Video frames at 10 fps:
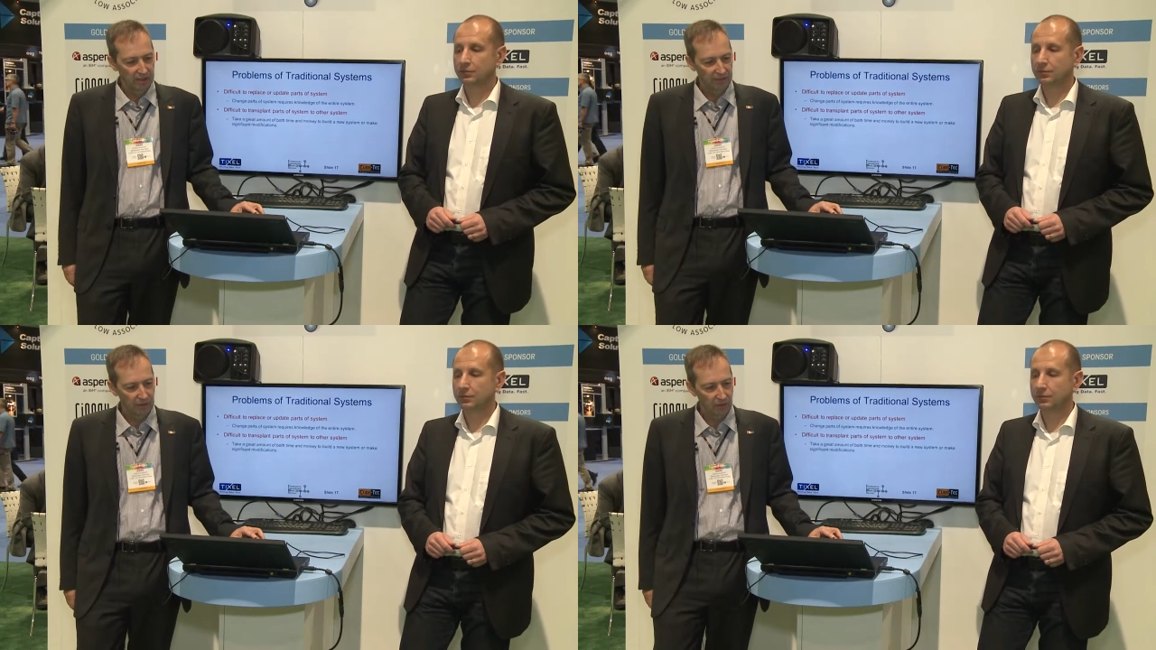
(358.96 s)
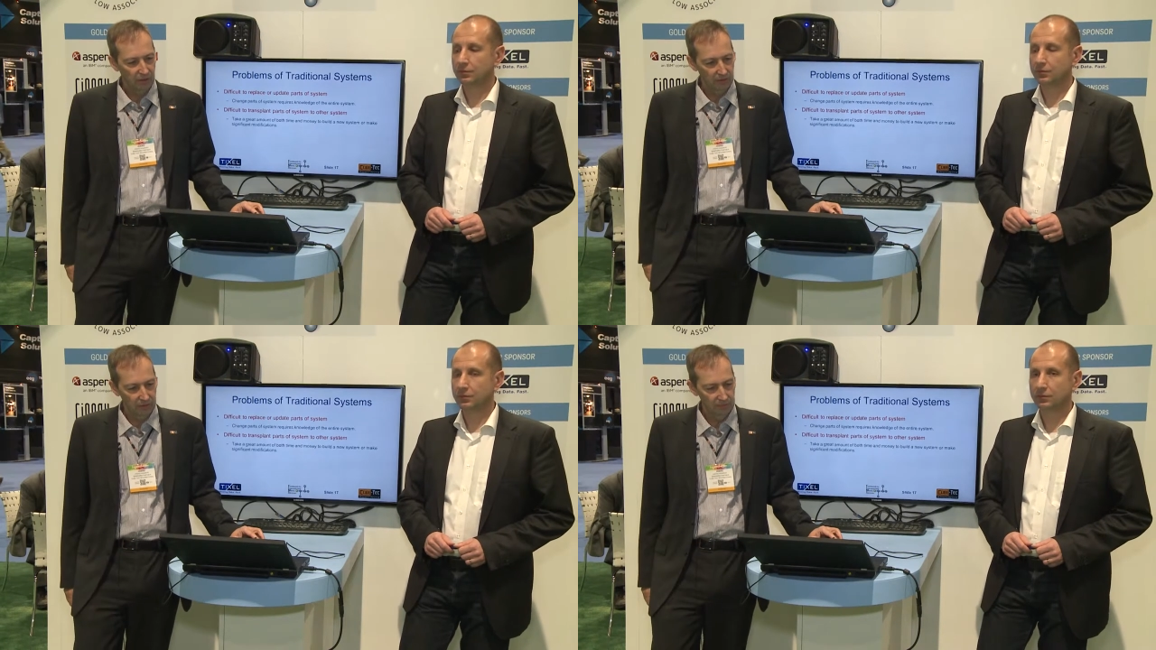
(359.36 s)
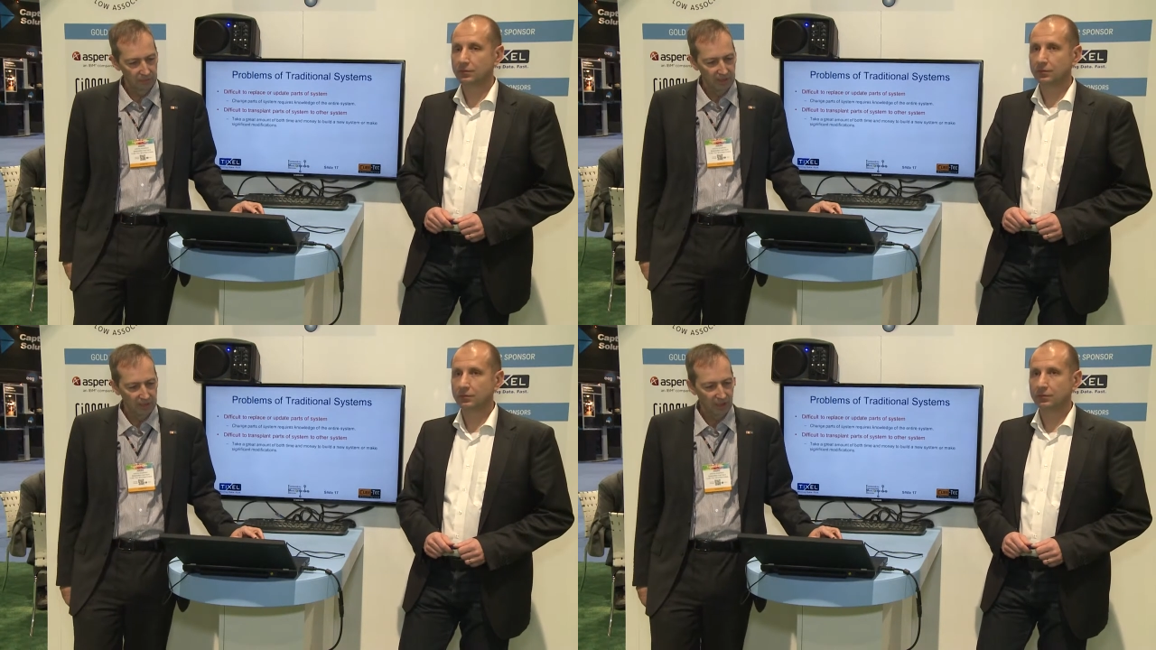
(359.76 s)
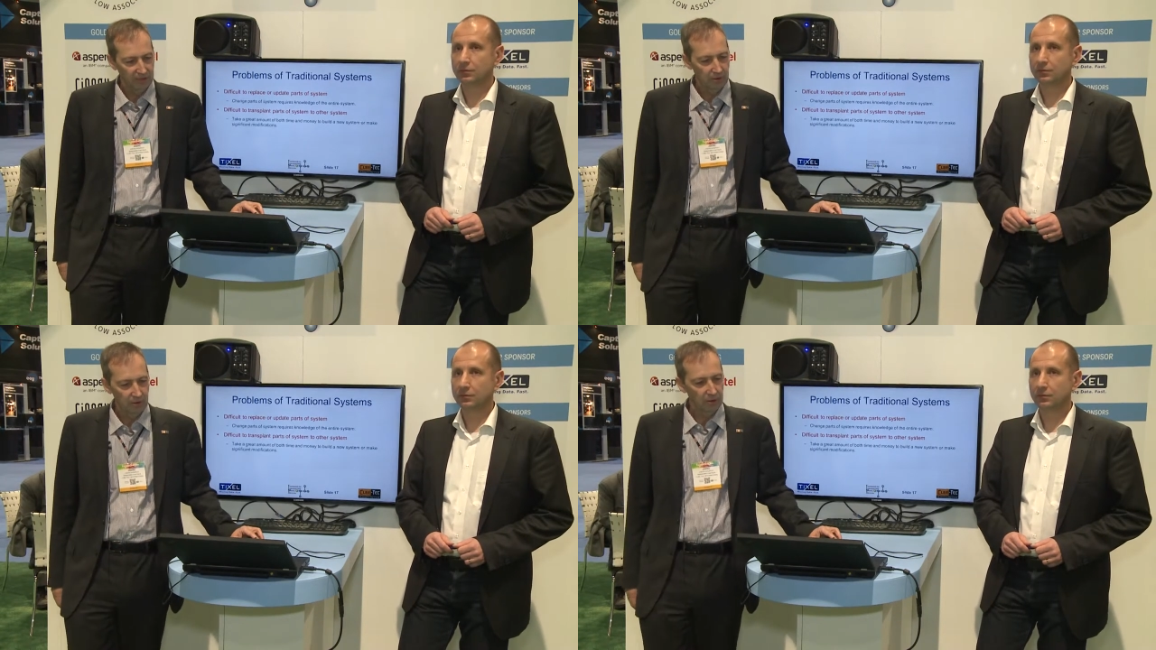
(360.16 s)
Speaker 1: so you have
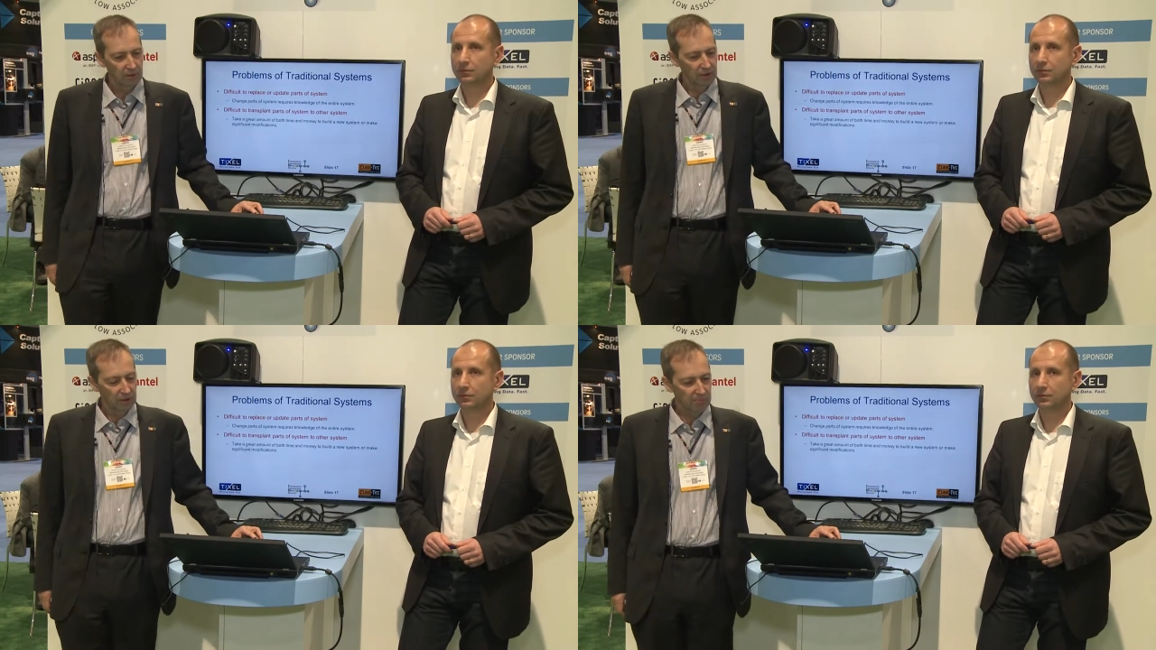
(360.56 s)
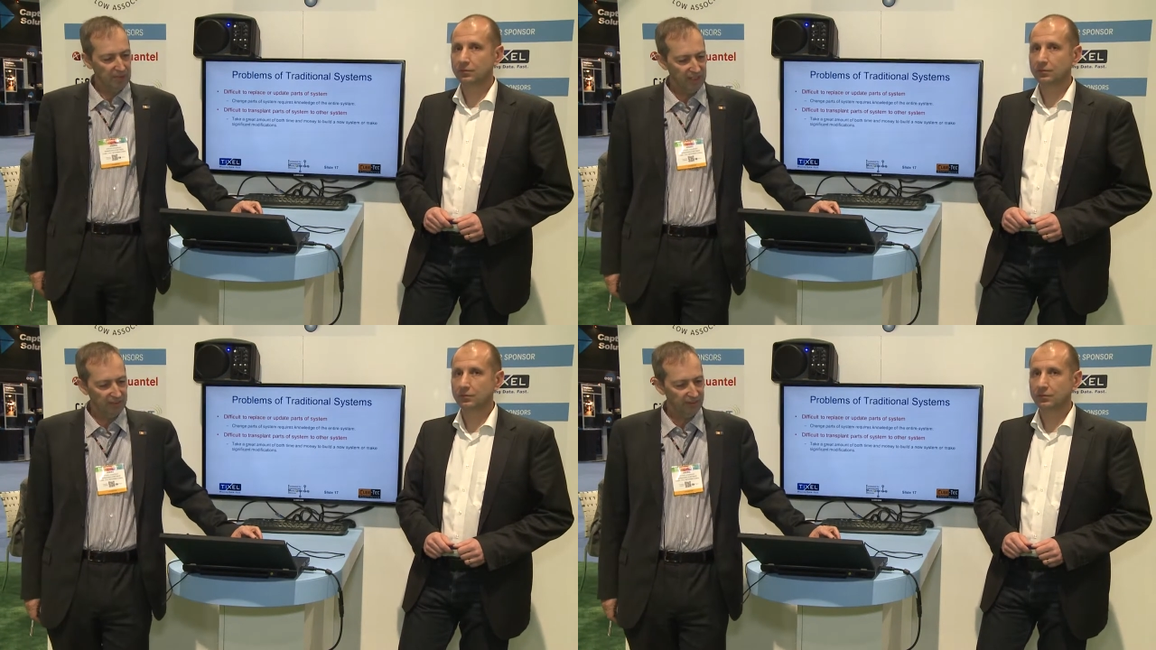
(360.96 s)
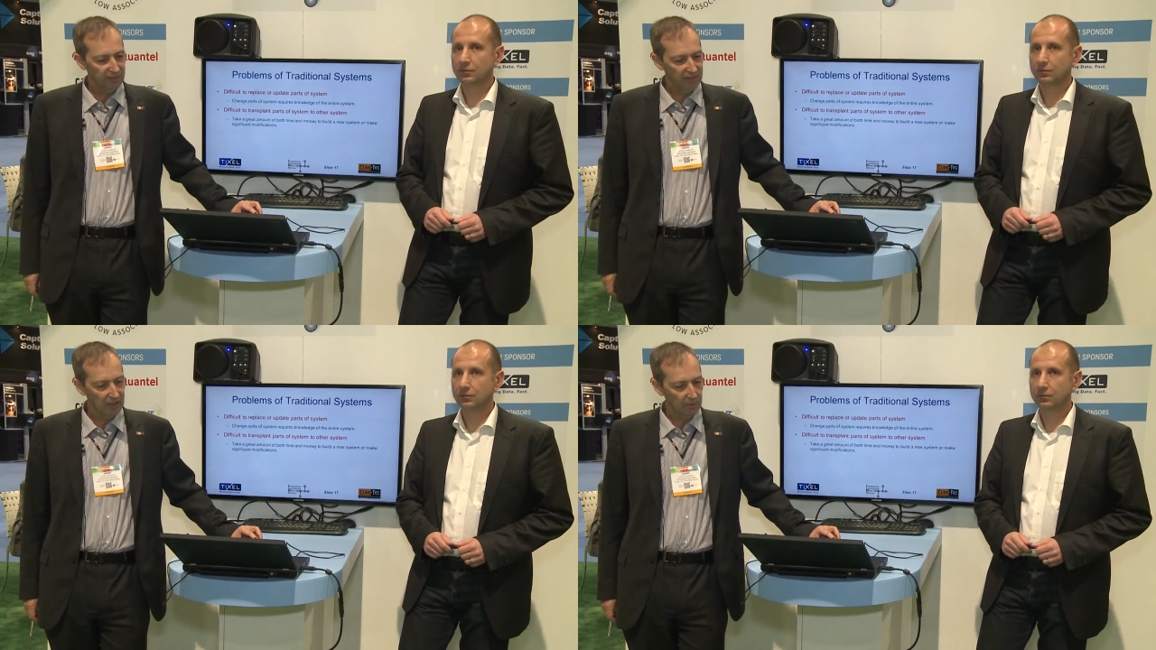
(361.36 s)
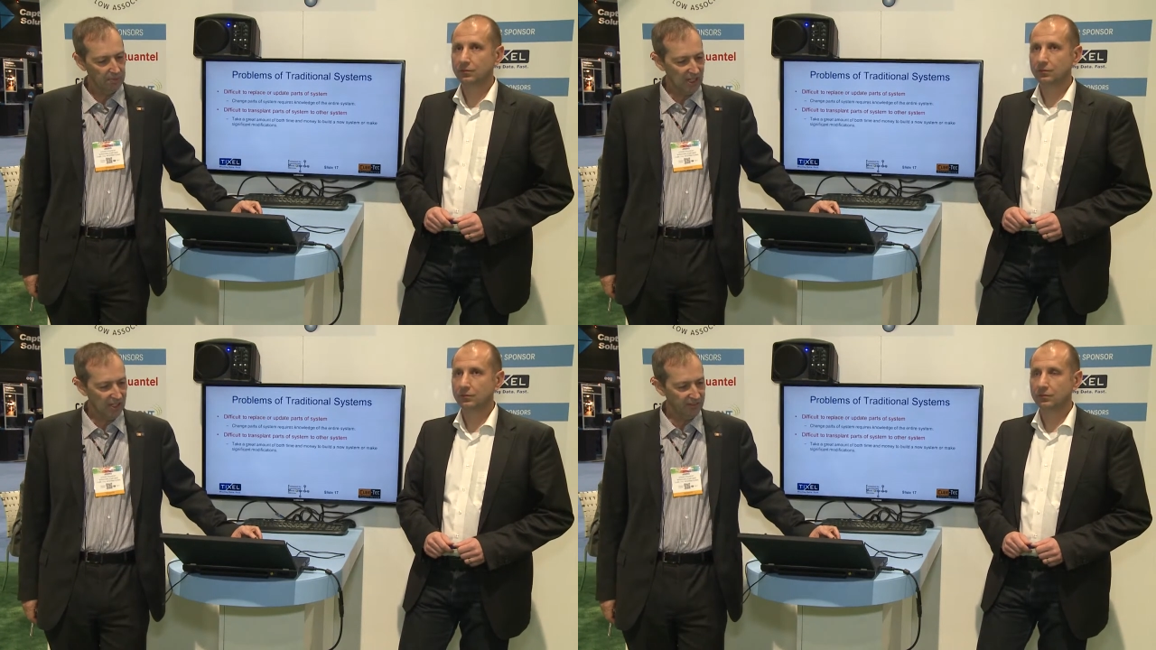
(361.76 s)
to replace single
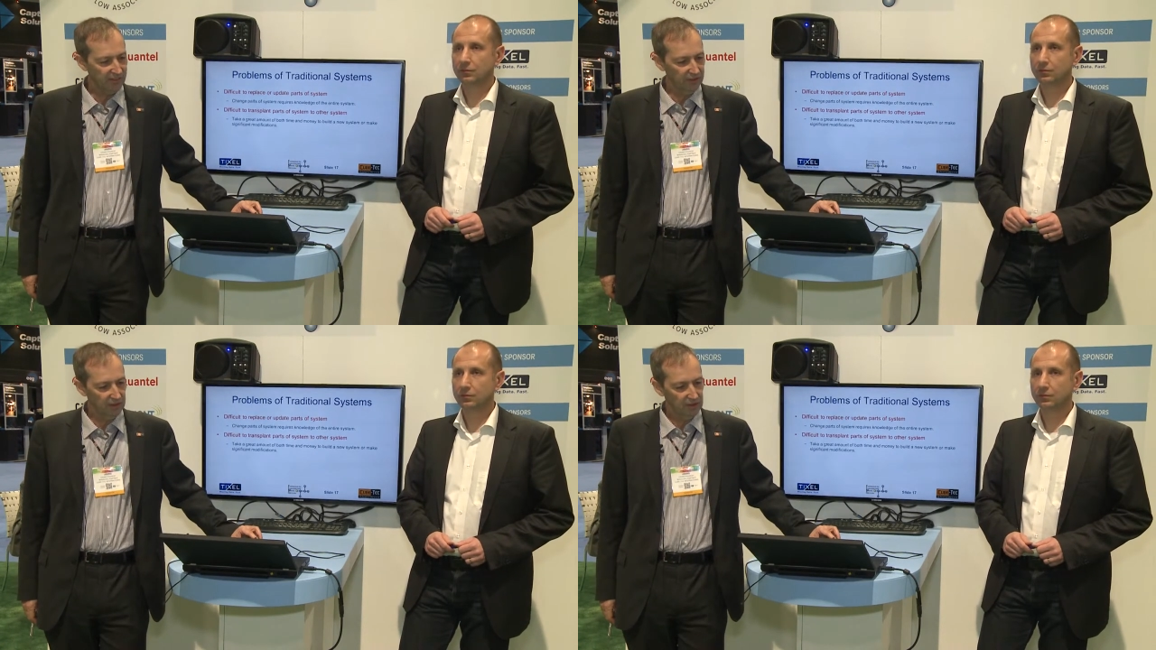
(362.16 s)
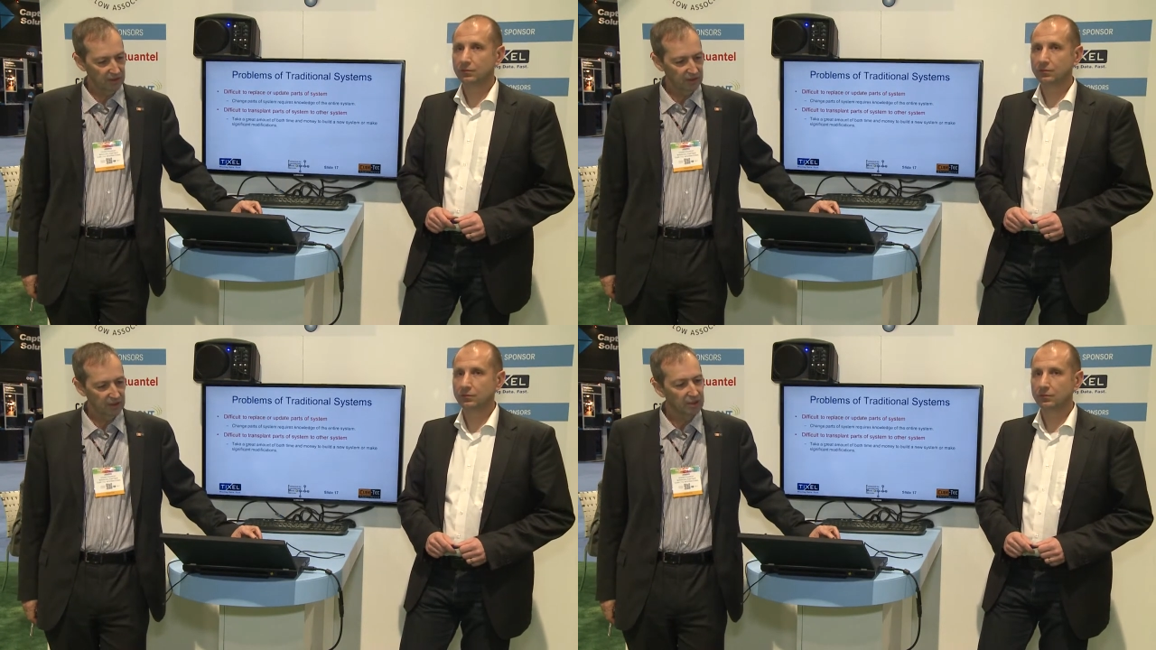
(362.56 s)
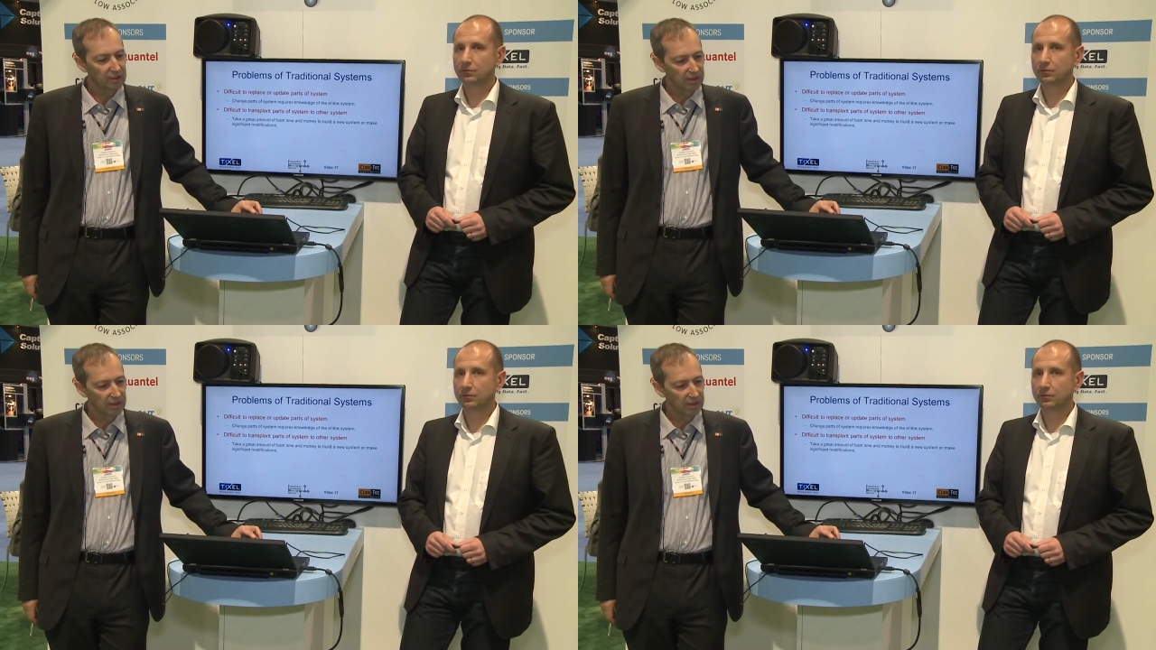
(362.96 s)
parts uh,